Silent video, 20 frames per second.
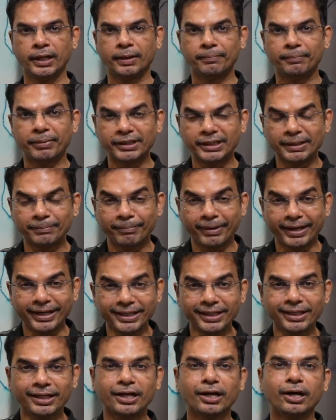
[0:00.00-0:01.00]
But the
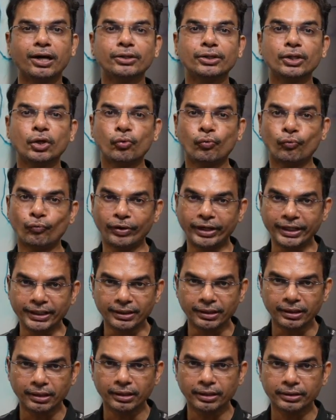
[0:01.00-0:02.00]
main cause of
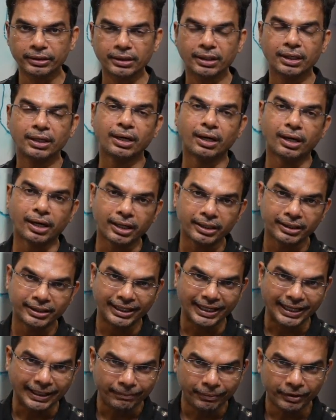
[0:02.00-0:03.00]
weight loss or
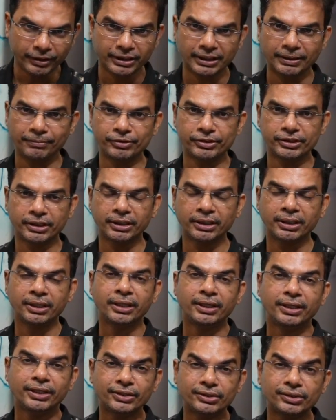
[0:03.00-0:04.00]
diabetes
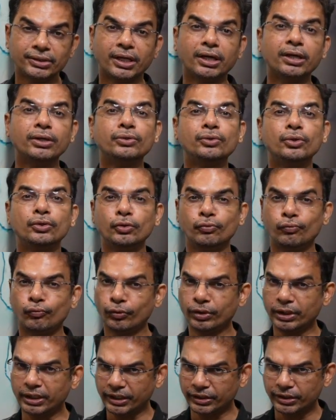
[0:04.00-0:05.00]
remission is not due to
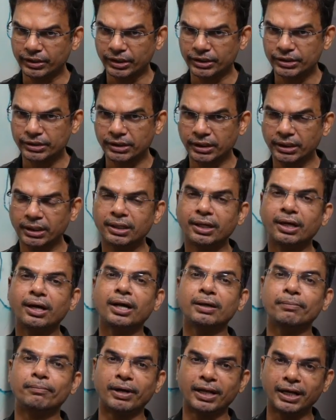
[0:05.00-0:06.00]
food restriction
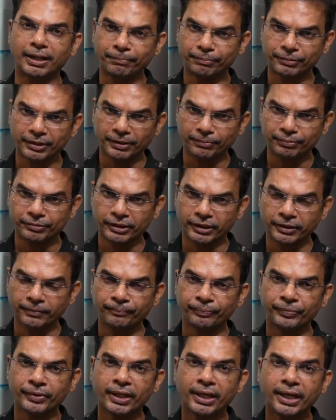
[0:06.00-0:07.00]
or
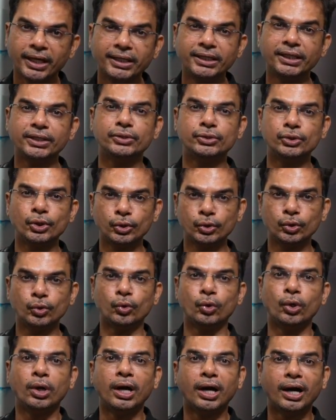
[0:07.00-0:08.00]
malabsorption. It is due
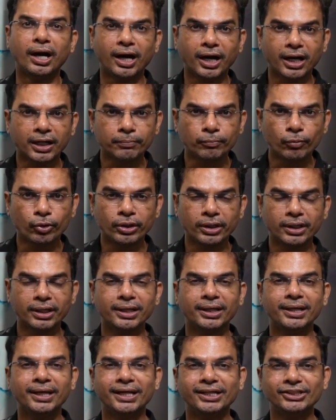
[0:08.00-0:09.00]
to
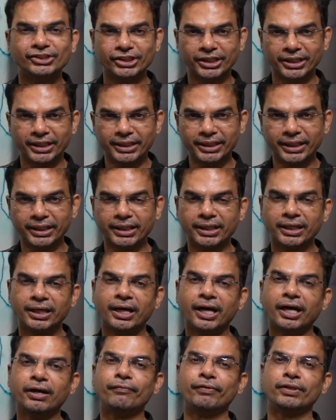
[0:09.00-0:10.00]
hormonal,
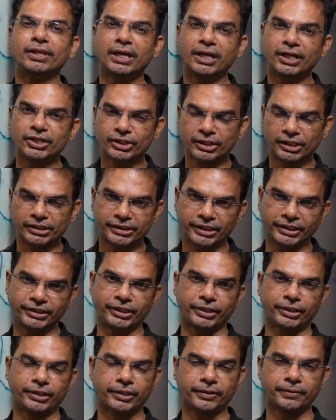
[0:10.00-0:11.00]
genetic and physiological
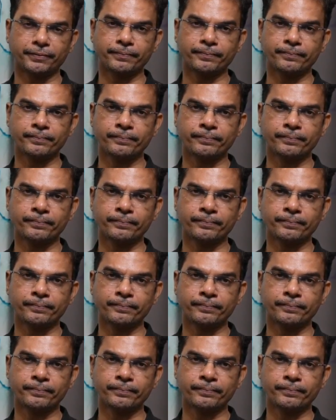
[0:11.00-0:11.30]
changes.